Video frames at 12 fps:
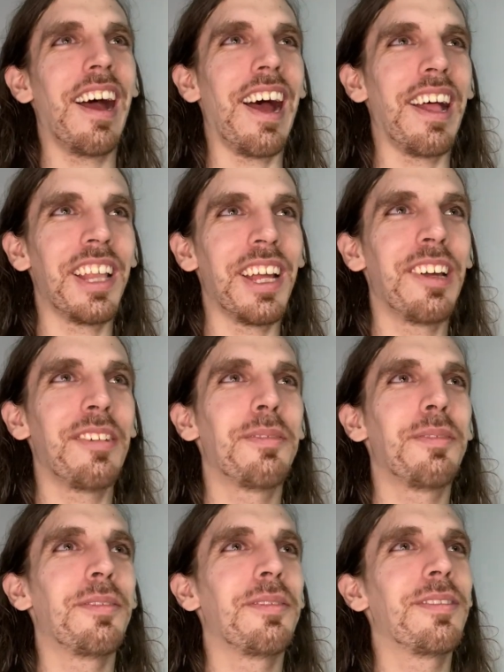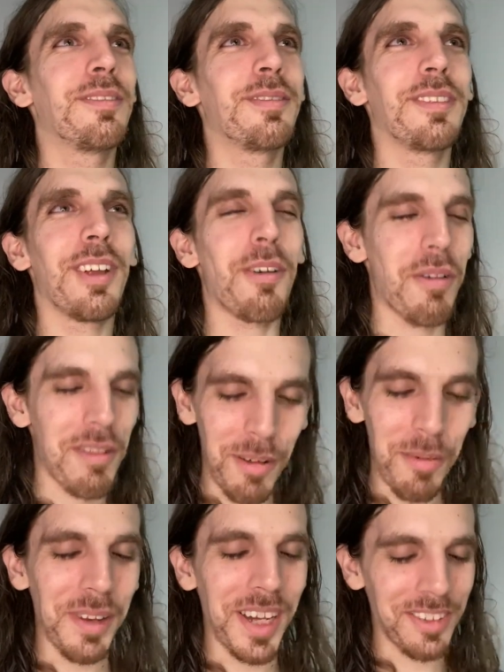I love her so
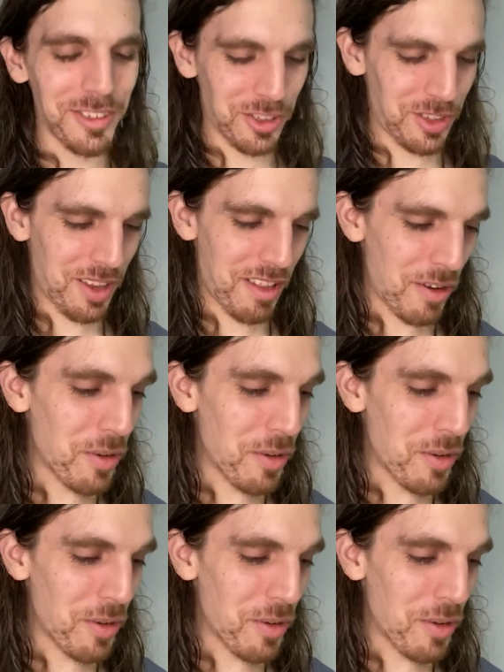much, so